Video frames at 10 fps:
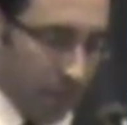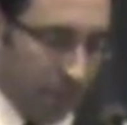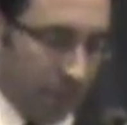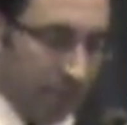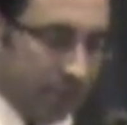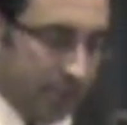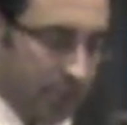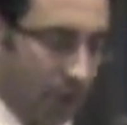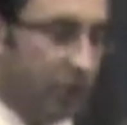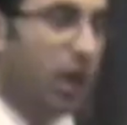The classics
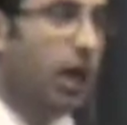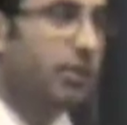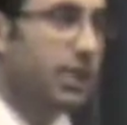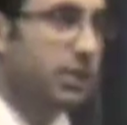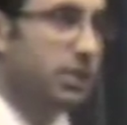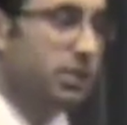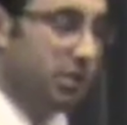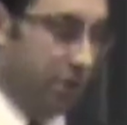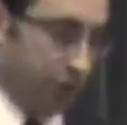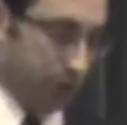have a lot of lessons to
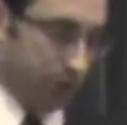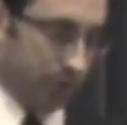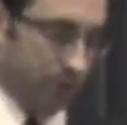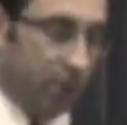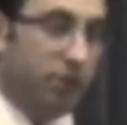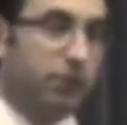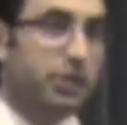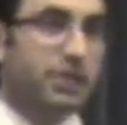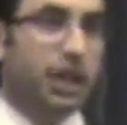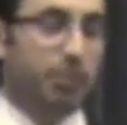teach us. For
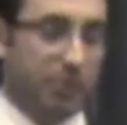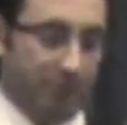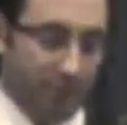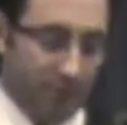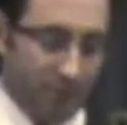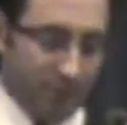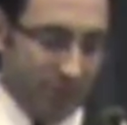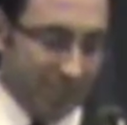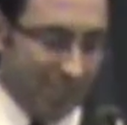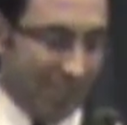example,
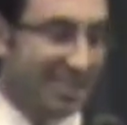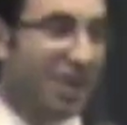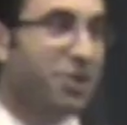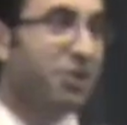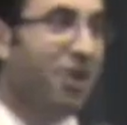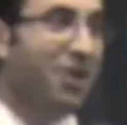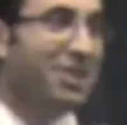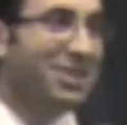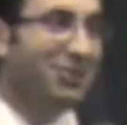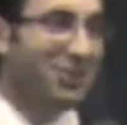Odysseus had a
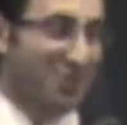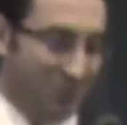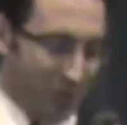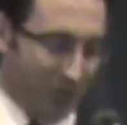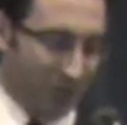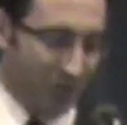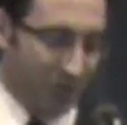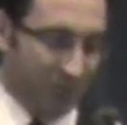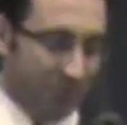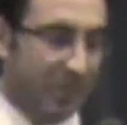long and difficult journey
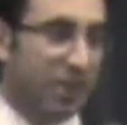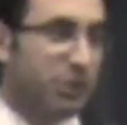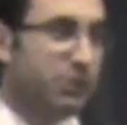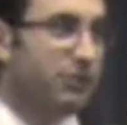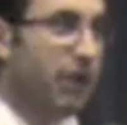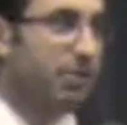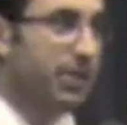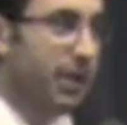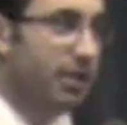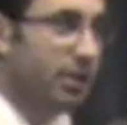home to his
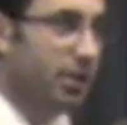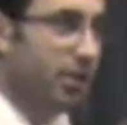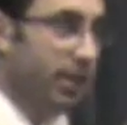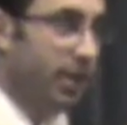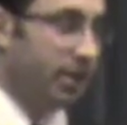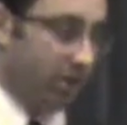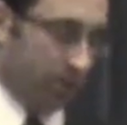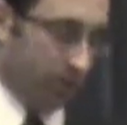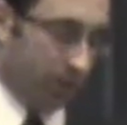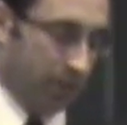family in
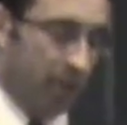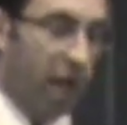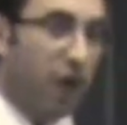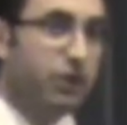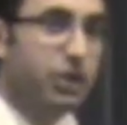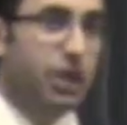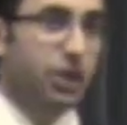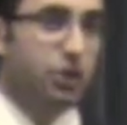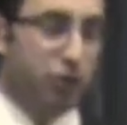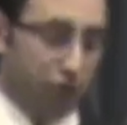Ithaca after the
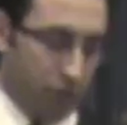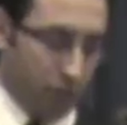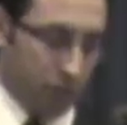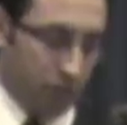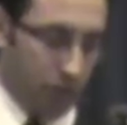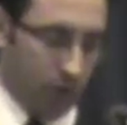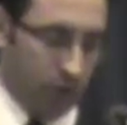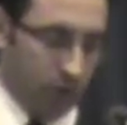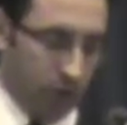10-year Trojan War.